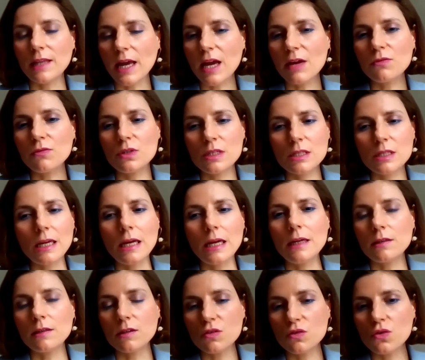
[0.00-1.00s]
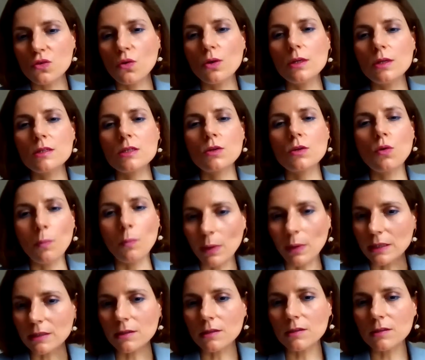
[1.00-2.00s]
every state enjoys
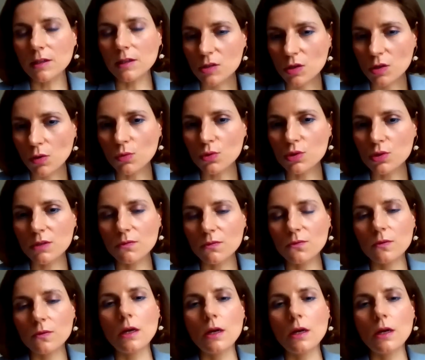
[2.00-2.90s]
complete and exclusive